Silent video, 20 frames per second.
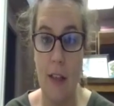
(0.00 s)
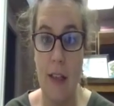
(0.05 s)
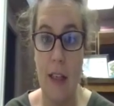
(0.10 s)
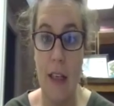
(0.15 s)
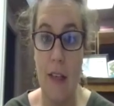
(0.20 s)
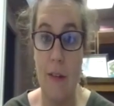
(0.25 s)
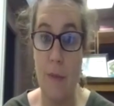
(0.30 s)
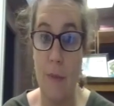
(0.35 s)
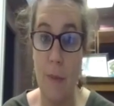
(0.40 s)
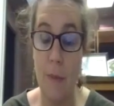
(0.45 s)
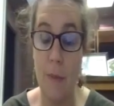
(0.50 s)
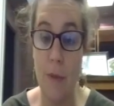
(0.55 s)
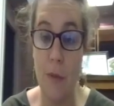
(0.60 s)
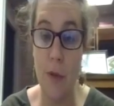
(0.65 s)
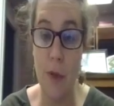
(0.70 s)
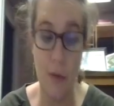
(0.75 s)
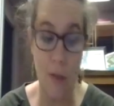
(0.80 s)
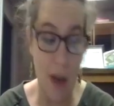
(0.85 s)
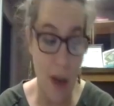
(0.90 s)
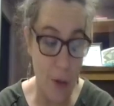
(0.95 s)
If
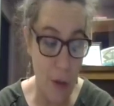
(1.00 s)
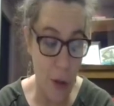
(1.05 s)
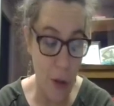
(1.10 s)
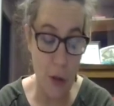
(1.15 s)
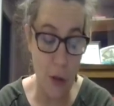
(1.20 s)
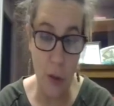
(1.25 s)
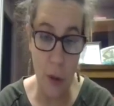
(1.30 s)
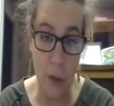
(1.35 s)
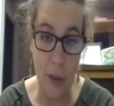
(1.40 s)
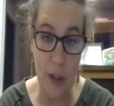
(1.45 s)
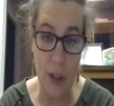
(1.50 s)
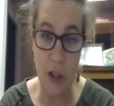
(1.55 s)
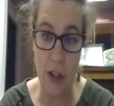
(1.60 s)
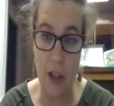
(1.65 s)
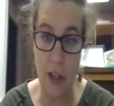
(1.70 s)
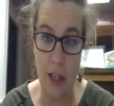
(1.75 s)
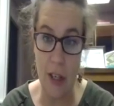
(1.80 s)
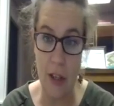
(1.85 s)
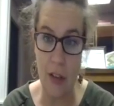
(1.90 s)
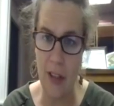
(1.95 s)
survivors are going to
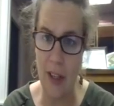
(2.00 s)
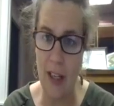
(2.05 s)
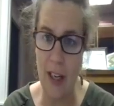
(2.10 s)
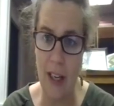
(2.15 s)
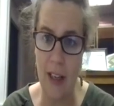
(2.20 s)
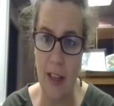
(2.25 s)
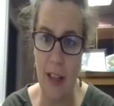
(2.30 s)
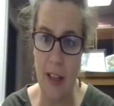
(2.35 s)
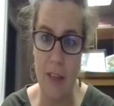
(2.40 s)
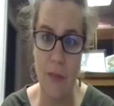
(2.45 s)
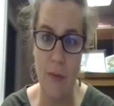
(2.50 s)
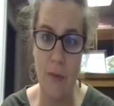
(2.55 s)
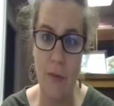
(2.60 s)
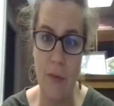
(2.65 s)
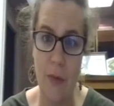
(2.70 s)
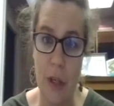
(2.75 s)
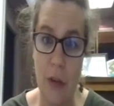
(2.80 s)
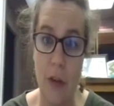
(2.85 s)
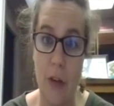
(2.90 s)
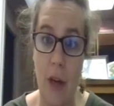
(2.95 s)
jail and
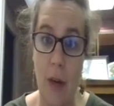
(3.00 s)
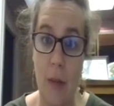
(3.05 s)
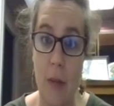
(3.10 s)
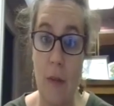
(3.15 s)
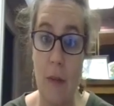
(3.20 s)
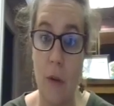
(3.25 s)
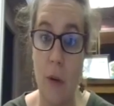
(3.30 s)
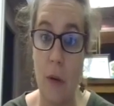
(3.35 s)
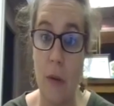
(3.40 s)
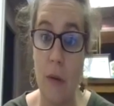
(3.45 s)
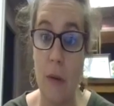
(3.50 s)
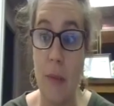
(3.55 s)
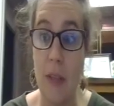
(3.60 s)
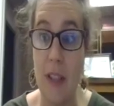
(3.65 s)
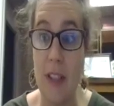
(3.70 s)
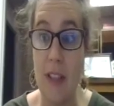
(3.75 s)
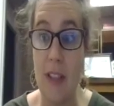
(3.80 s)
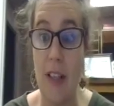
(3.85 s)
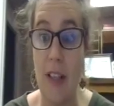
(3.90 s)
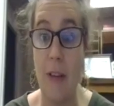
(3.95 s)
fear coming forward
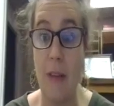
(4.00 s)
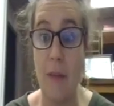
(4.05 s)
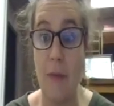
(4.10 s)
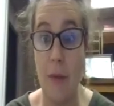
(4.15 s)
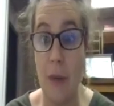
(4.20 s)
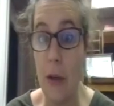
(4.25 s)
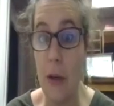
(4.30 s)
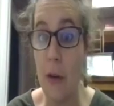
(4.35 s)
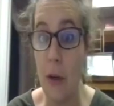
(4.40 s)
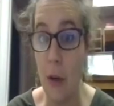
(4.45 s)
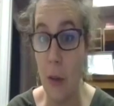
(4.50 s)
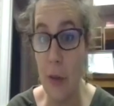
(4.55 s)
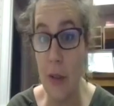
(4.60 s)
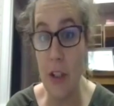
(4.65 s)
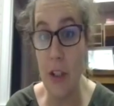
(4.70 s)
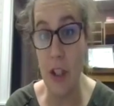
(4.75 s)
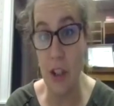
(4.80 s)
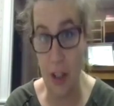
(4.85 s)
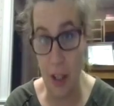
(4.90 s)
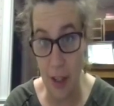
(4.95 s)
because they fear going
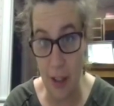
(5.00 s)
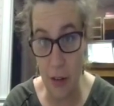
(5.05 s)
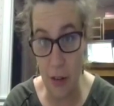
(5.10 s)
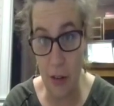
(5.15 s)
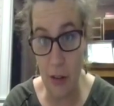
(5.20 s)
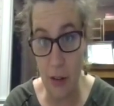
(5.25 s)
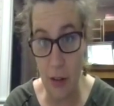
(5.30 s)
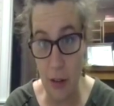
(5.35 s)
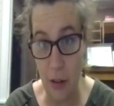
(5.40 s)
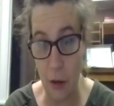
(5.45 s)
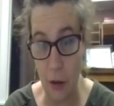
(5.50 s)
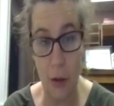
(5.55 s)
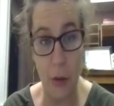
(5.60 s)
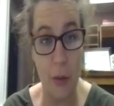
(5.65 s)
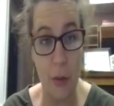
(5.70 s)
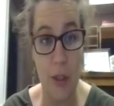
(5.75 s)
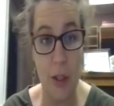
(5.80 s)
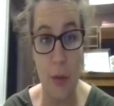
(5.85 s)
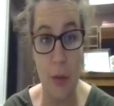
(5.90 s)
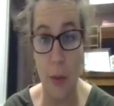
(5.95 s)
to jail or
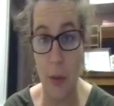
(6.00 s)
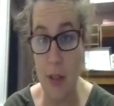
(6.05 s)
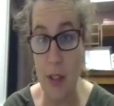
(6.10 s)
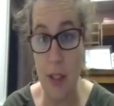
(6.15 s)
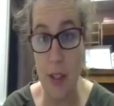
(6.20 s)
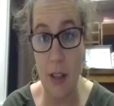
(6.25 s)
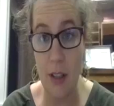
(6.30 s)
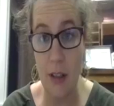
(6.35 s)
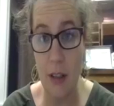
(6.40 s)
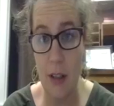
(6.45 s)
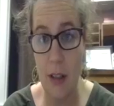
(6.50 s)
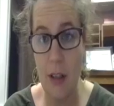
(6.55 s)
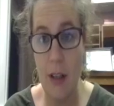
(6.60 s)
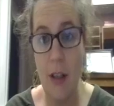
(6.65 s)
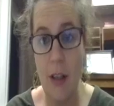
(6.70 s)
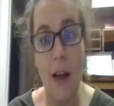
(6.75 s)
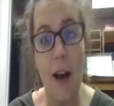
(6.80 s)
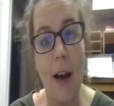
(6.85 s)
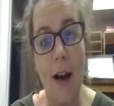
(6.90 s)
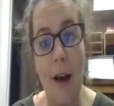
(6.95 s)
going to prison,
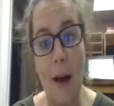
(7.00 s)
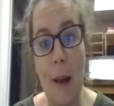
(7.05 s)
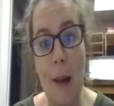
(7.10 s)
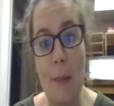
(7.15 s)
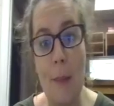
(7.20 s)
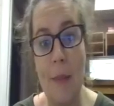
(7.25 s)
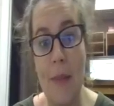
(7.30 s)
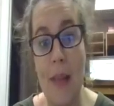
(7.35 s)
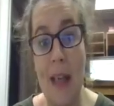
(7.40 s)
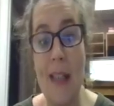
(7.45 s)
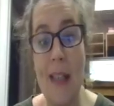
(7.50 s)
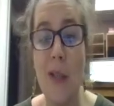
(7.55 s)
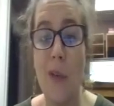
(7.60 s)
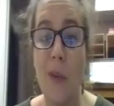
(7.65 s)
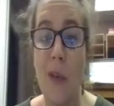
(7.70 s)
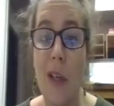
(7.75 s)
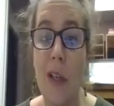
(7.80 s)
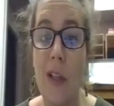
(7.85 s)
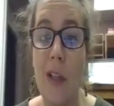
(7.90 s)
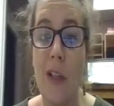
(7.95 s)
that's
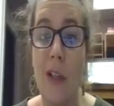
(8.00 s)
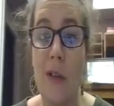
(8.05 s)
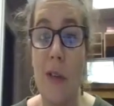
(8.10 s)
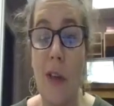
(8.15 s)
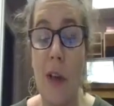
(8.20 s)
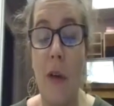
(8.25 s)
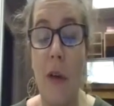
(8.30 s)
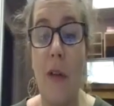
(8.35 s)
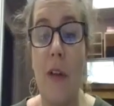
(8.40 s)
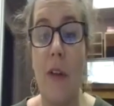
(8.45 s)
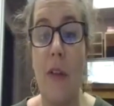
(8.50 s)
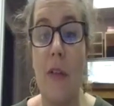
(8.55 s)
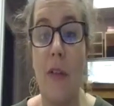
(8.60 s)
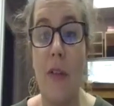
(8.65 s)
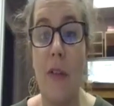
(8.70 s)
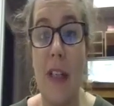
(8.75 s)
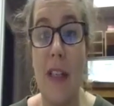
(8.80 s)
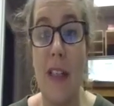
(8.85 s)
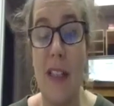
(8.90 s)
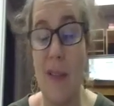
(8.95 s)
where you know that
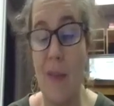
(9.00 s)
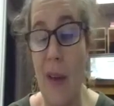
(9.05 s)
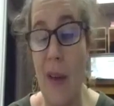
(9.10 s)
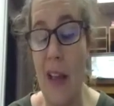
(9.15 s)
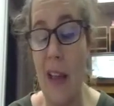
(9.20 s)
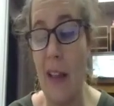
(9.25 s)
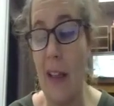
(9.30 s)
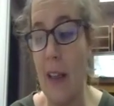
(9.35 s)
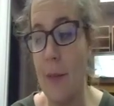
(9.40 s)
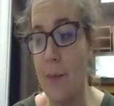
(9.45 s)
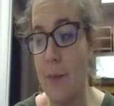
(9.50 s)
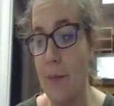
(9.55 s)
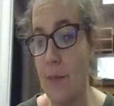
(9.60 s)
it's failing.